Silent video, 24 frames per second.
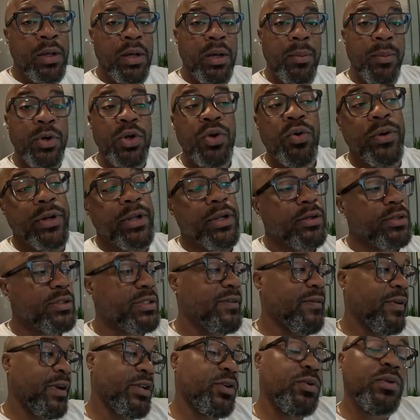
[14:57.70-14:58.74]
I'm going to go in here and
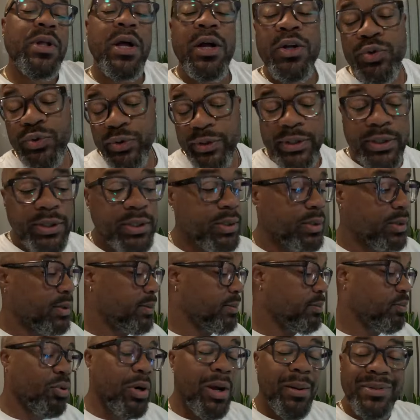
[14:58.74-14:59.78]
see if I can do laundry,
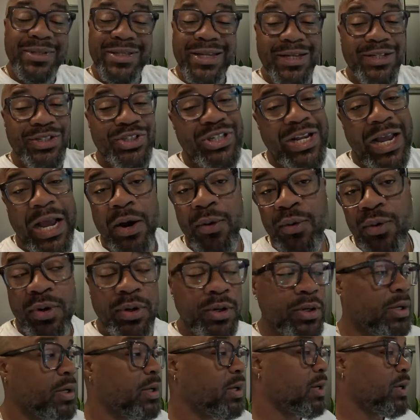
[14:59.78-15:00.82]
probably take a
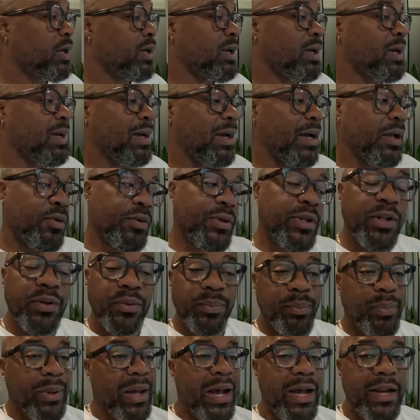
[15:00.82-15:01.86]
shower. I don't need to
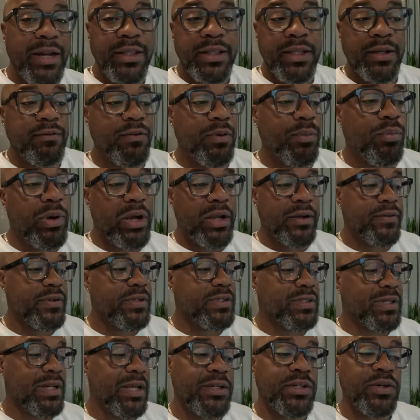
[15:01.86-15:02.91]
buy anything for
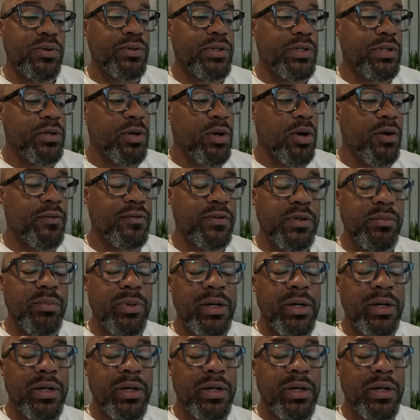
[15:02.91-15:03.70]
breakfast and I don't need coffee,